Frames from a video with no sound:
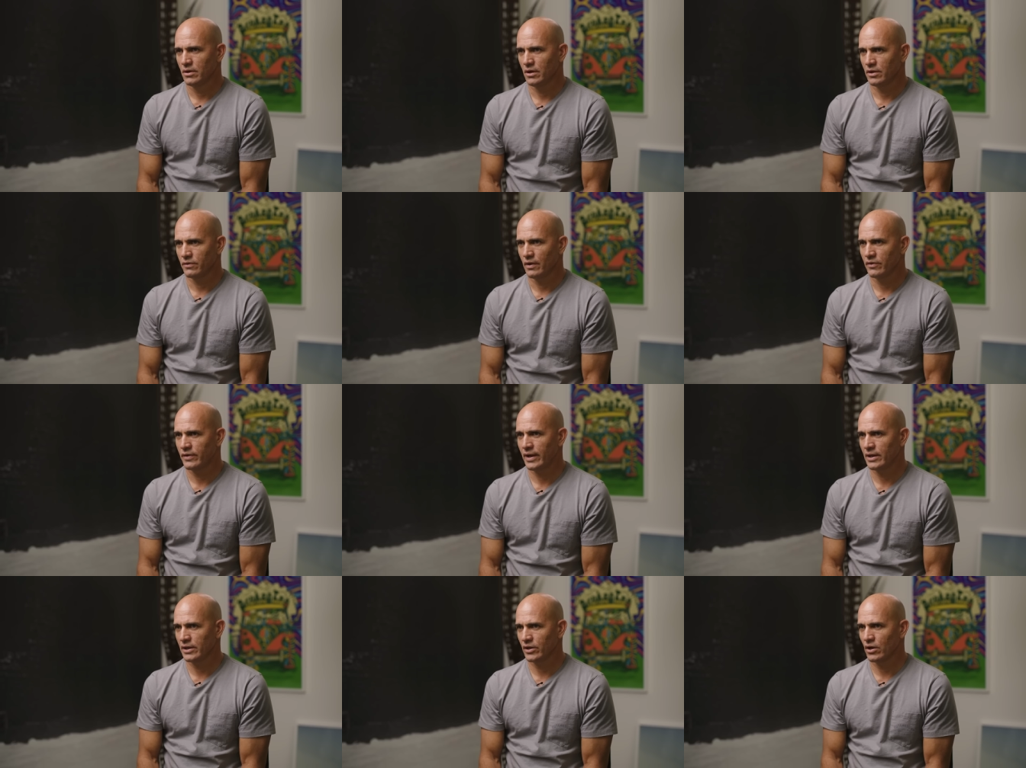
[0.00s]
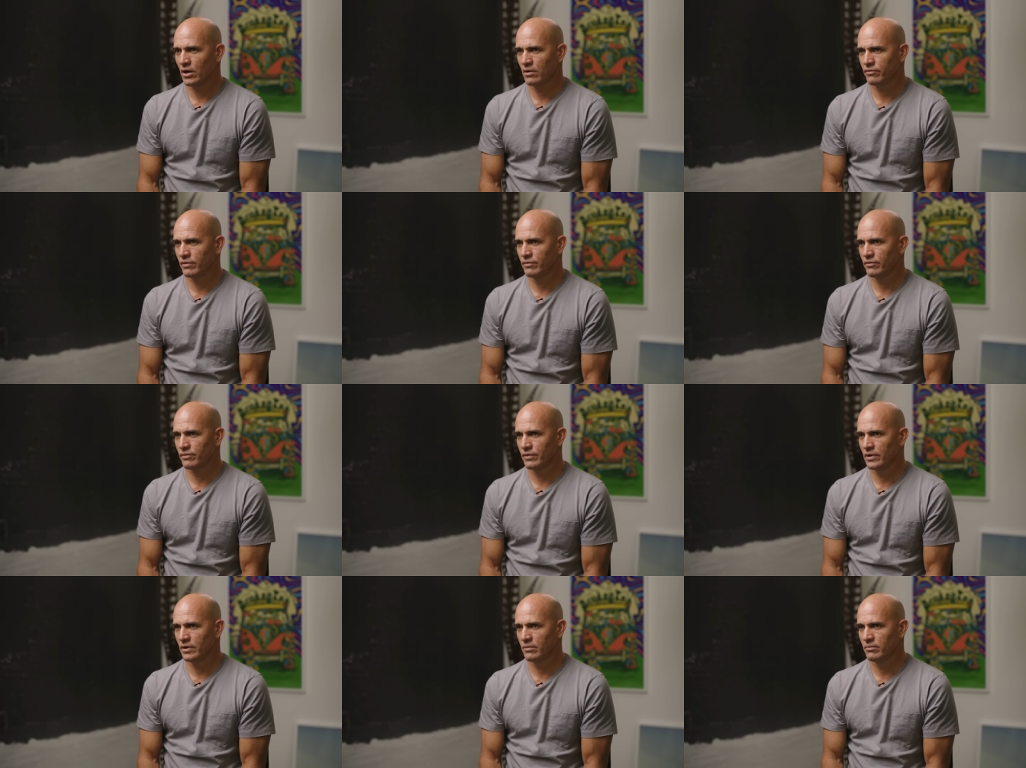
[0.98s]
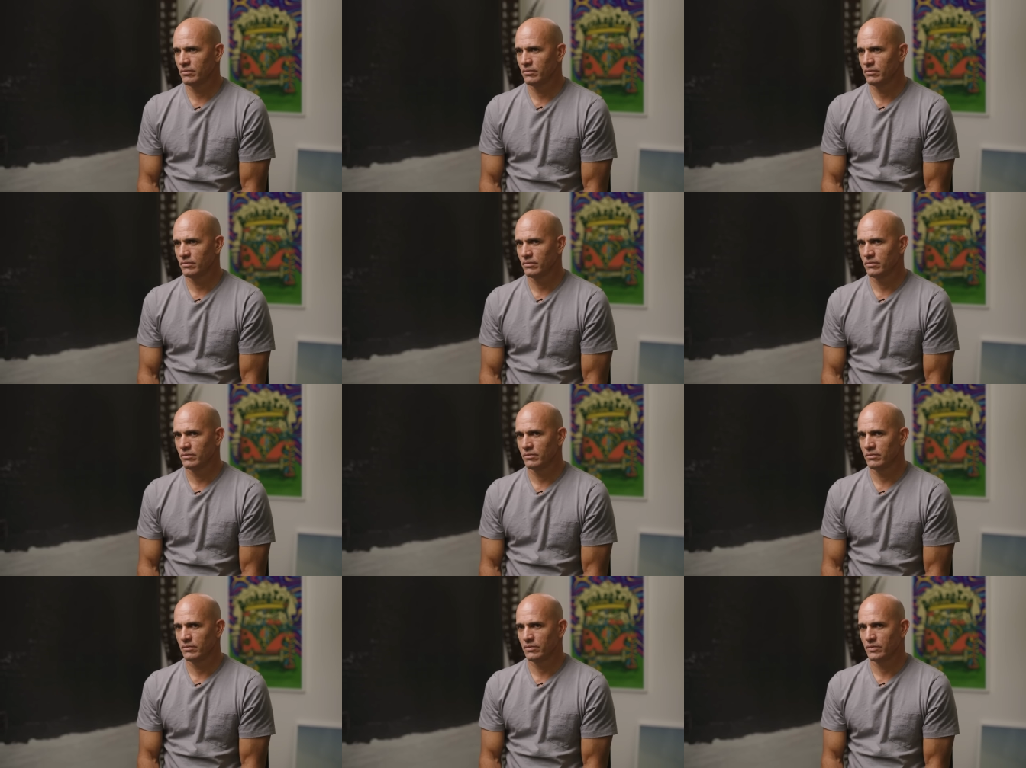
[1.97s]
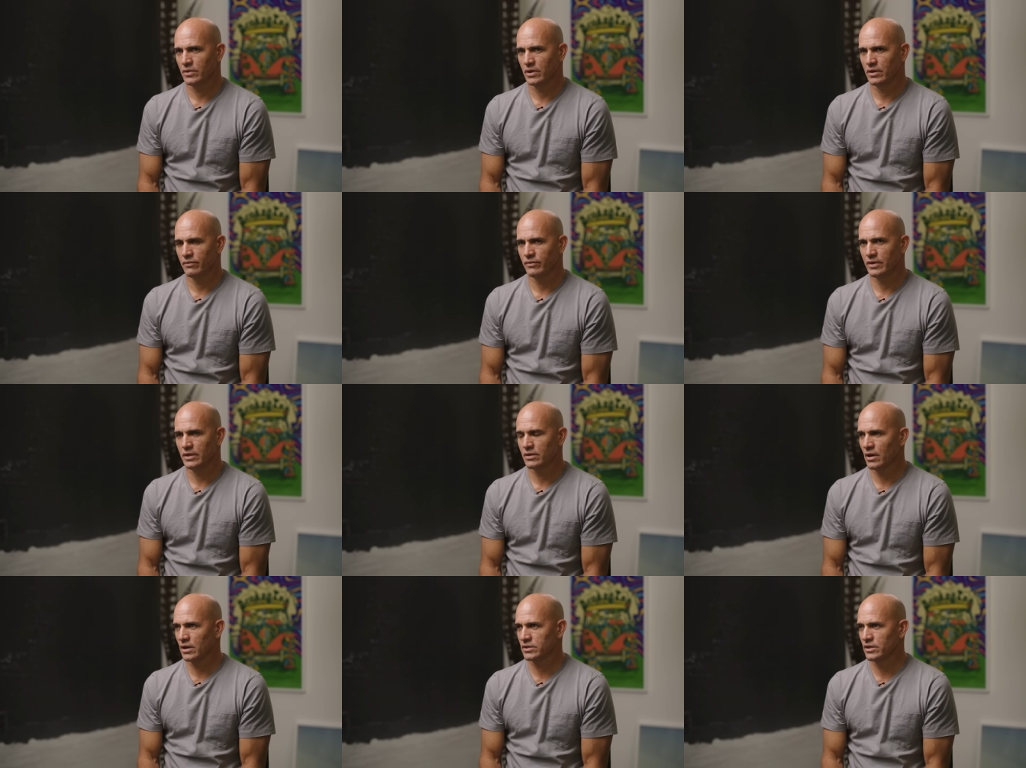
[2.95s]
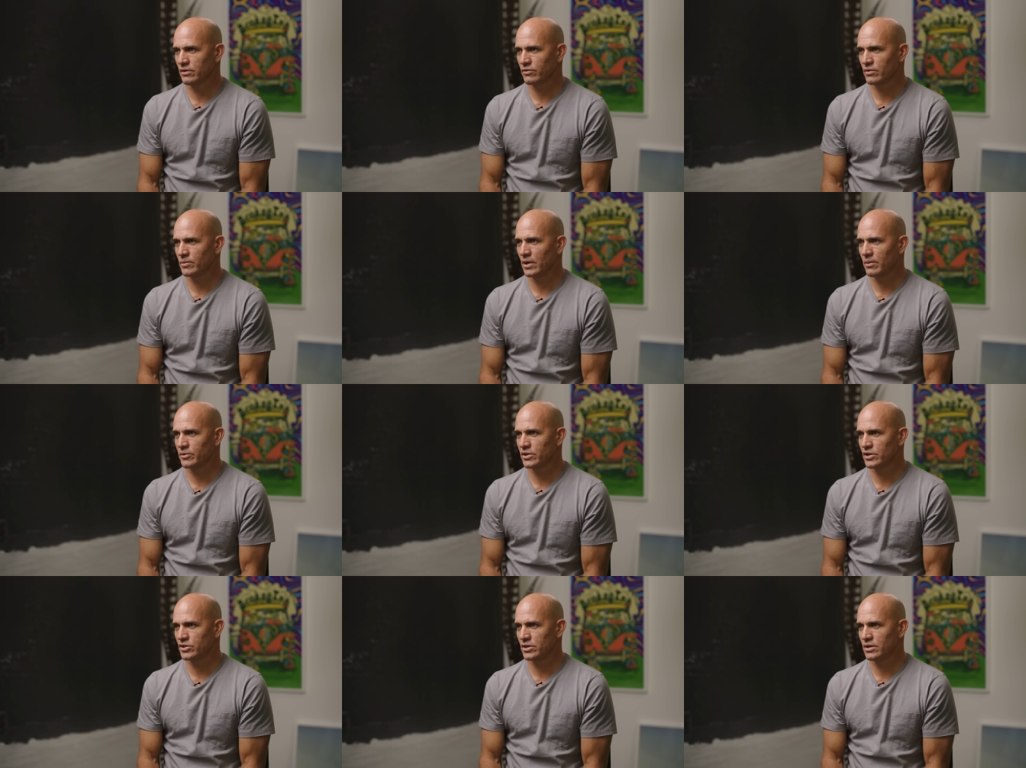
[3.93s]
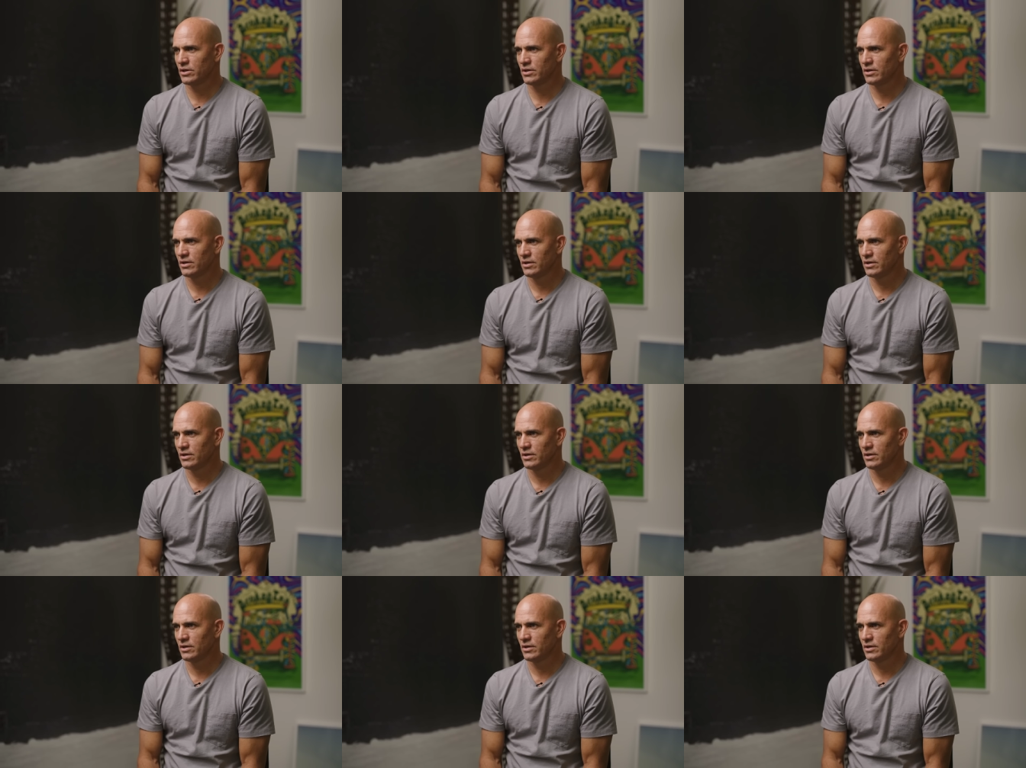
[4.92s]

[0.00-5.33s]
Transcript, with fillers: a, a tailing off of um, kind of detoxing from competition.